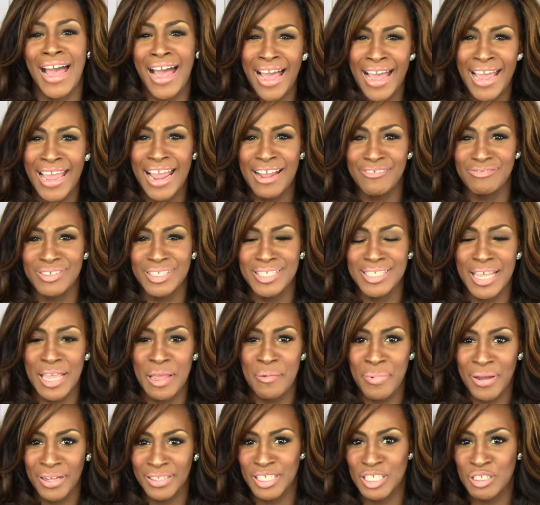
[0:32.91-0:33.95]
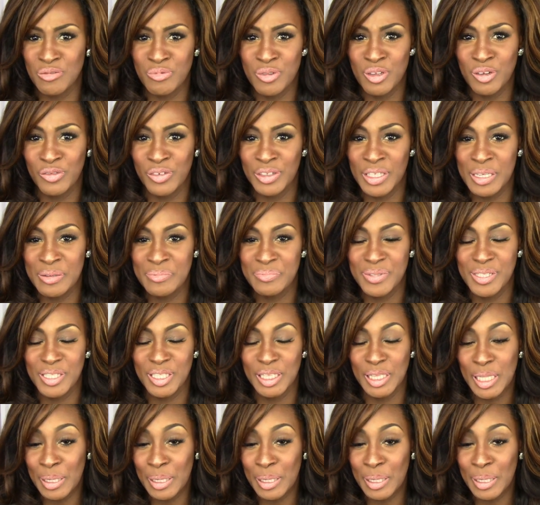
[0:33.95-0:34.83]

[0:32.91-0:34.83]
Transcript: I have to say about these beautiful lips,